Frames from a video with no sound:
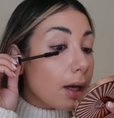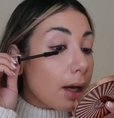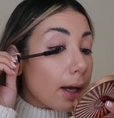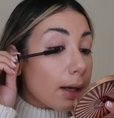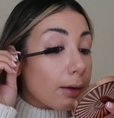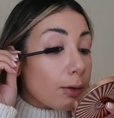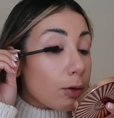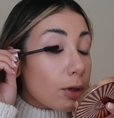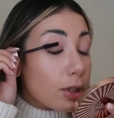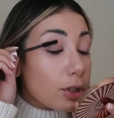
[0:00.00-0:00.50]
a
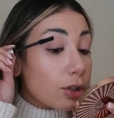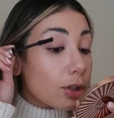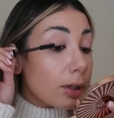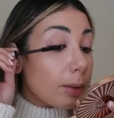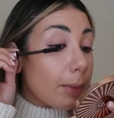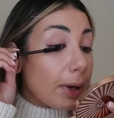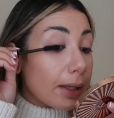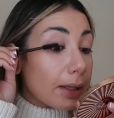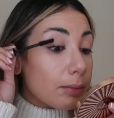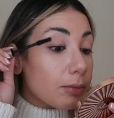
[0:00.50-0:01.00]
question
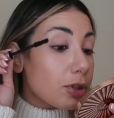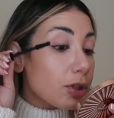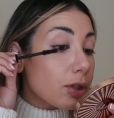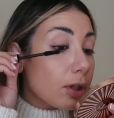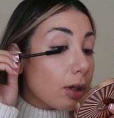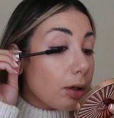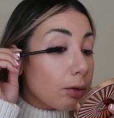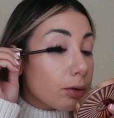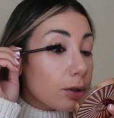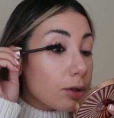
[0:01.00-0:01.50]
about them she's
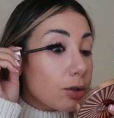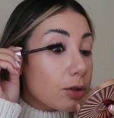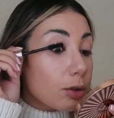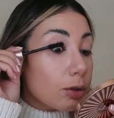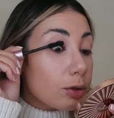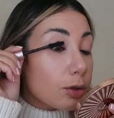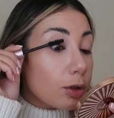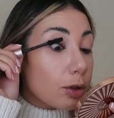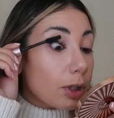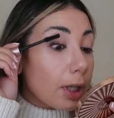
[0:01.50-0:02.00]
like oh did you
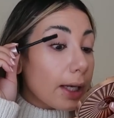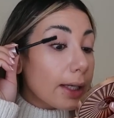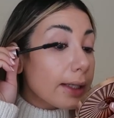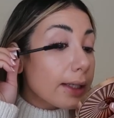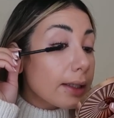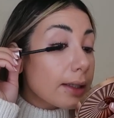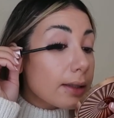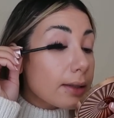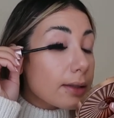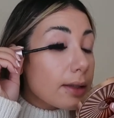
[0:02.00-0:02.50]
do you like
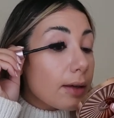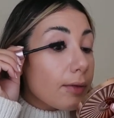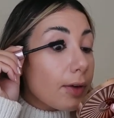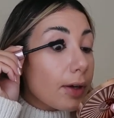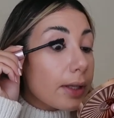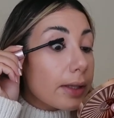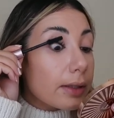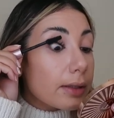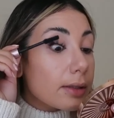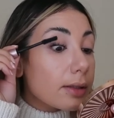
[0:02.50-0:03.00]
it and stuff
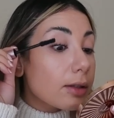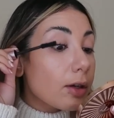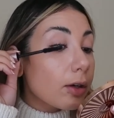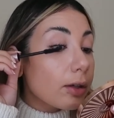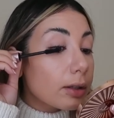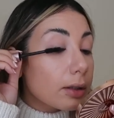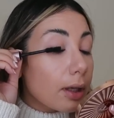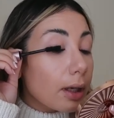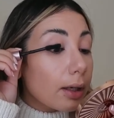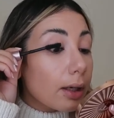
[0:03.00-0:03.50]
and
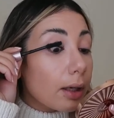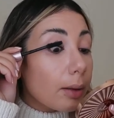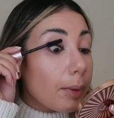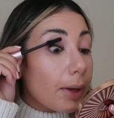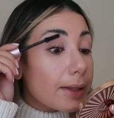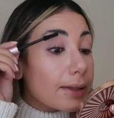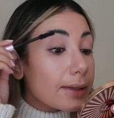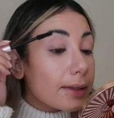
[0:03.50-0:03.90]
started talking about